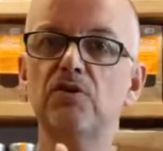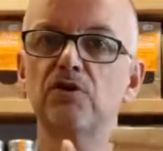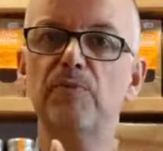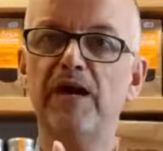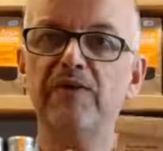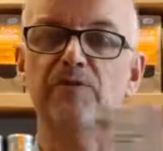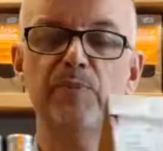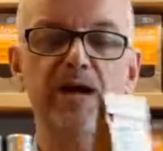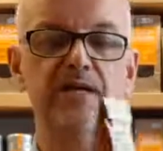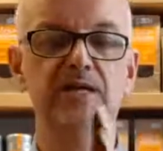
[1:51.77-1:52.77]
on the back of the
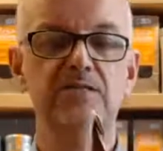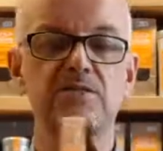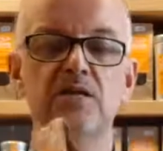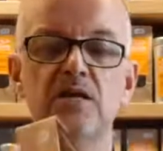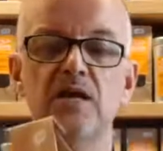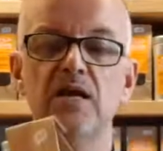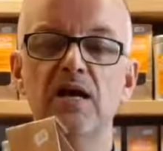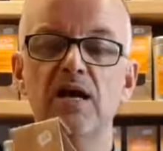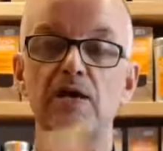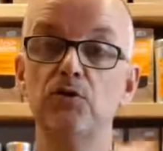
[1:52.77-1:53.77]
packet,
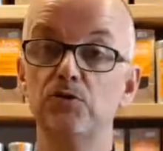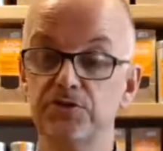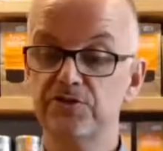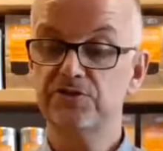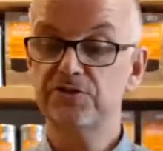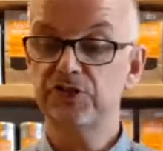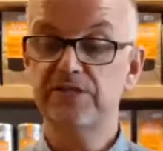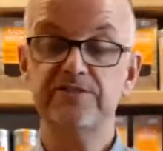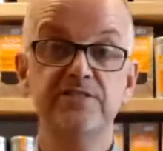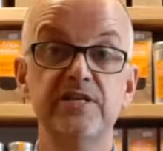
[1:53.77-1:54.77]
and also the
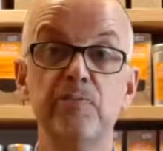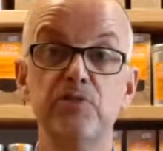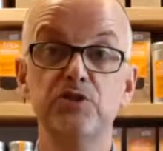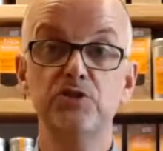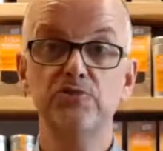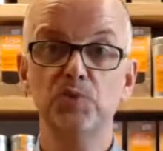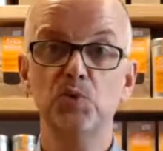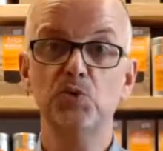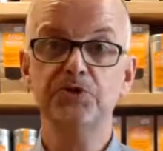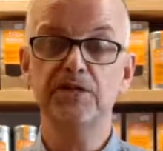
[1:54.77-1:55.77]
suggested temperature of the
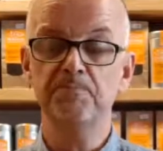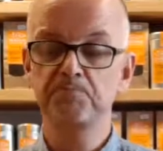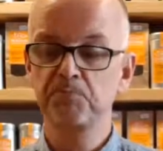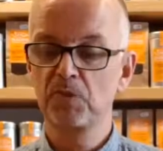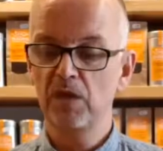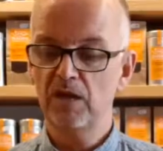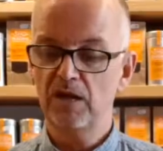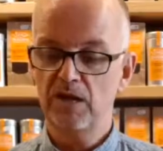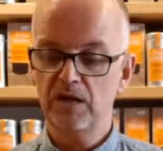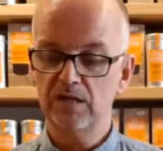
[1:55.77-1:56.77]
water.
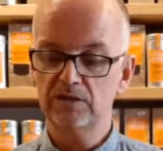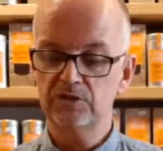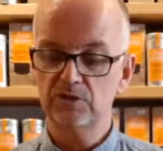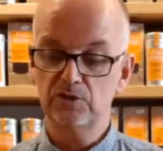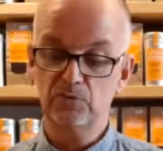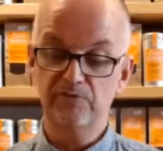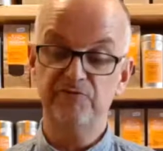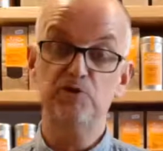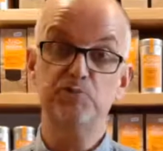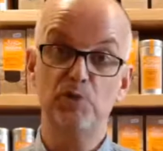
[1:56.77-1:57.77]
And although we've
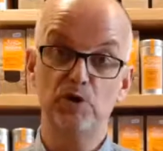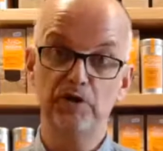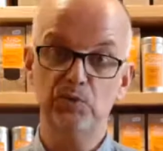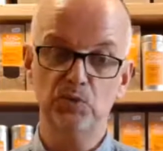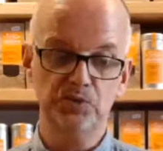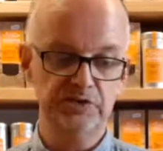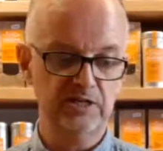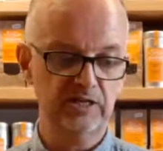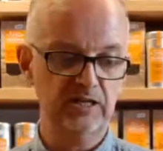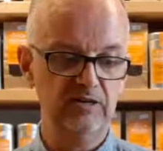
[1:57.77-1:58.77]
used boiling
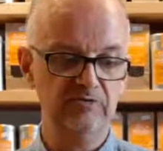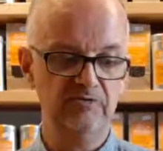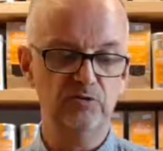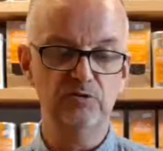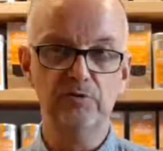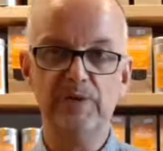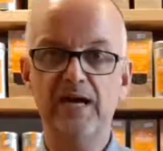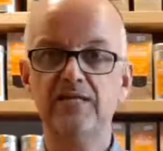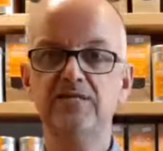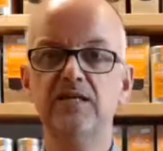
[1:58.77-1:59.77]
water here for the
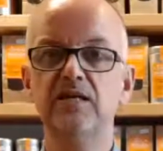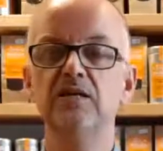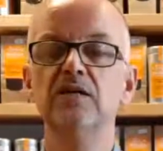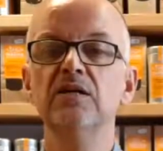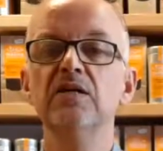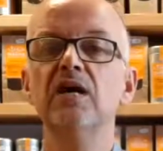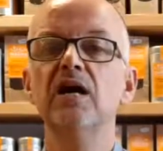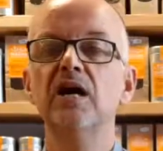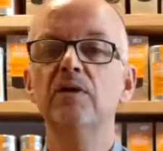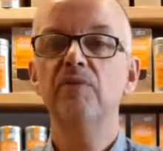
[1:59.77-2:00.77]
black tea,
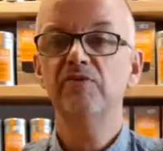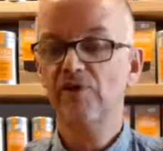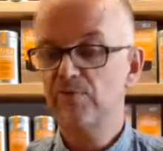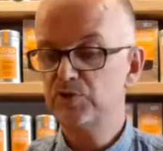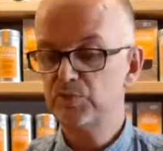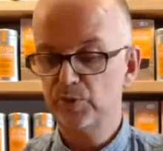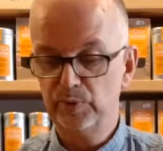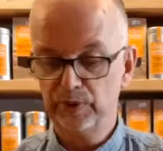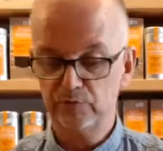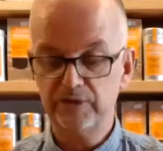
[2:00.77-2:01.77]
if I was
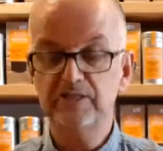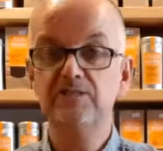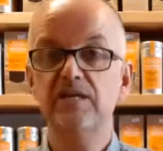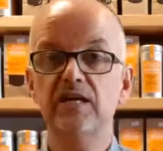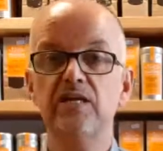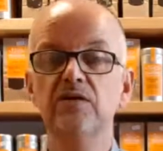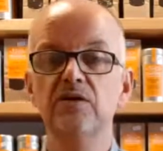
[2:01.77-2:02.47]
brewing green tea,